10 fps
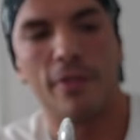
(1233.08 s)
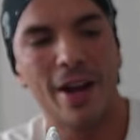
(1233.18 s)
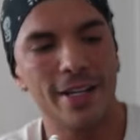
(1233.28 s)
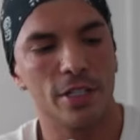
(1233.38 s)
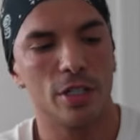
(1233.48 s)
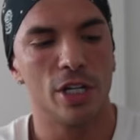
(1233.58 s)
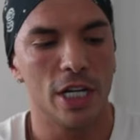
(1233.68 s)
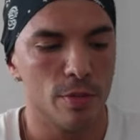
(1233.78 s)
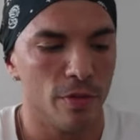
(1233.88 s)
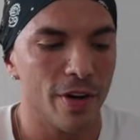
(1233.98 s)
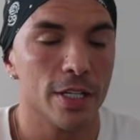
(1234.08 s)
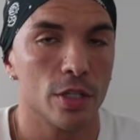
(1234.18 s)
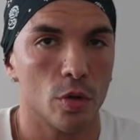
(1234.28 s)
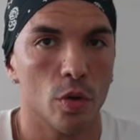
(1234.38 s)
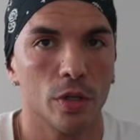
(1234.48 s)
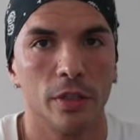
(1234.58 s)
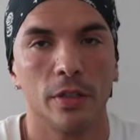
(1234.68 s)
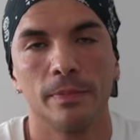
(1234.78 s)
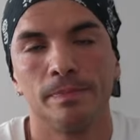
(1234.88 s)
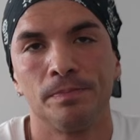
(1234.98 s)
rice, jasmine rice
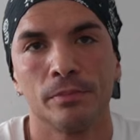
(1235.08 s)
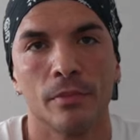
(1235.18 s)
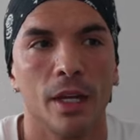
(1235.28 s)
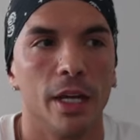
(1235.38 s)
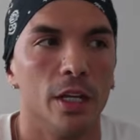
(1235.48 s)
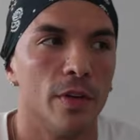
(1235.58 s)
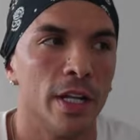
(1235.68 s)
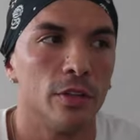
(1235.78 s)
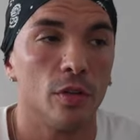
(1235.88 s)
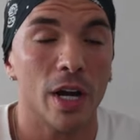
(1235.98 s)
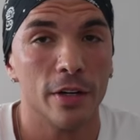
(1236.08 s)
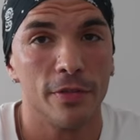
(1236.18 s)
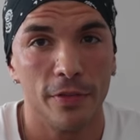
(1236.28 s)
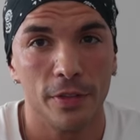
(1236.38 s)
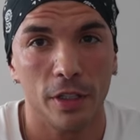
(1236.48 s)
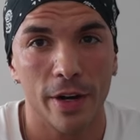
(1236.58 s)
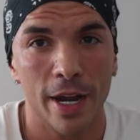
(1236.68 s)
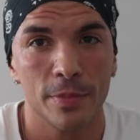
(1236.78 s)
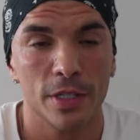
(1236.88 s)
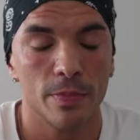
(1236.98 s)
cooked. It went to one hundred fifty
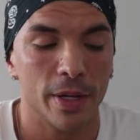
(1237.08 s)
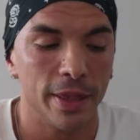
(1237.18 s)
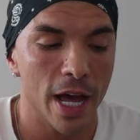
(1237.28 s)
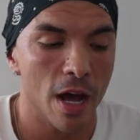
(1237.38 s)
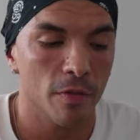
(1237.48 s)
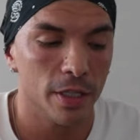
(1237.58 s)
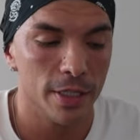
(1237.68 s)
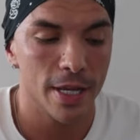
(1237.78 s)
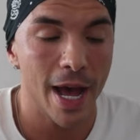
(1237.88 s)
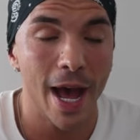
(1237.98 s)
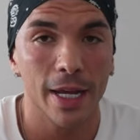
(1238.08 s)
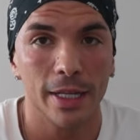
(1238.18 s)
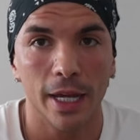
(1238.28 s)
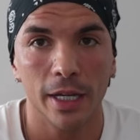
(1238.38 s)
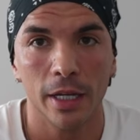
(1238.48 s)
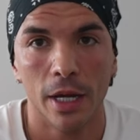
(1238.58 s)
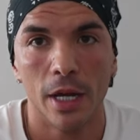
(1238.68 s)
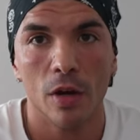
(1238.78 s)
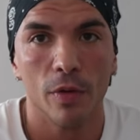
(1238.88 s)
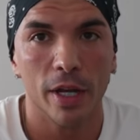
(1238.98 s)
grams, but now in this high day,
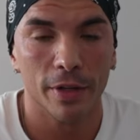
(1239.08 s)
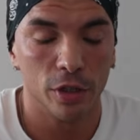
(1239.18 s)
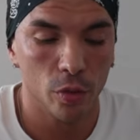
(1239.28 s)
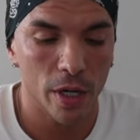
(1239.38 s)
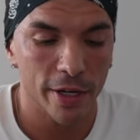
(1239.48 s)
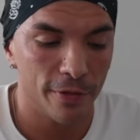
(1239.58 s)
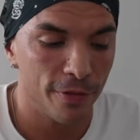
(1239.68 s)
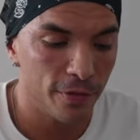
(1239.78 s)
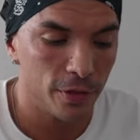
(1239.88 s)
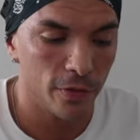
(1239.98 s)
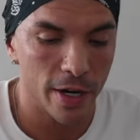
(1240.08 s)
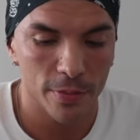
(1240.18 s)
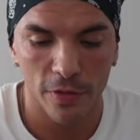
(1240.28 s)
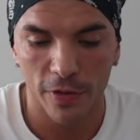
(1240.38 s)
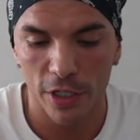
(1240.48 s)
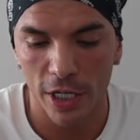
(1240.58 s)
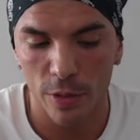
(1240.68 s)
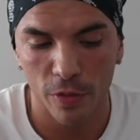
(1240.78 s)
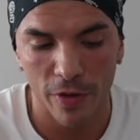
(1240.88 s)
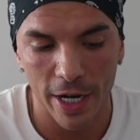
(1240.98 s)
we have a two hundred fifty grams of our
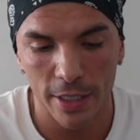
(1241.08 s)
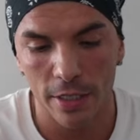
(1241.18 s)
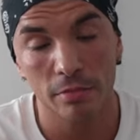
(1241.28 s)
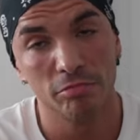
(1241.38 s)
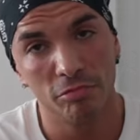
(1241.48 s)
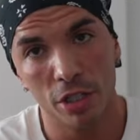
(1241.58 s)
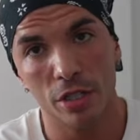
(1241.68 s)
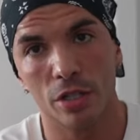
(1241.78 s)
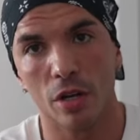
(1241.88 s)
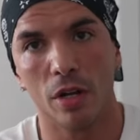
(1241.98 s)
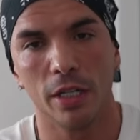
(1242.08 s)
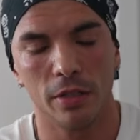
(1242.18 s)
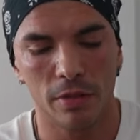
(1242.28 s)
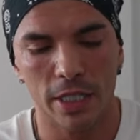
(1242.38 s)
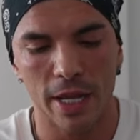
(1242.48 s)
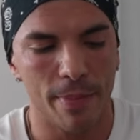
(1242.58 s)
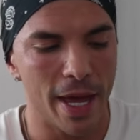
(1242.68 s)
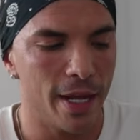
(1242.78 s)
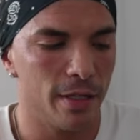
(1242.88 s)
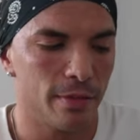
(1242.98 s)
jasmine rice, which is solid, it's not
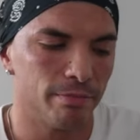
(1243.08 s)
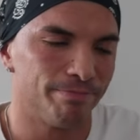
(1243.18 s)
bad.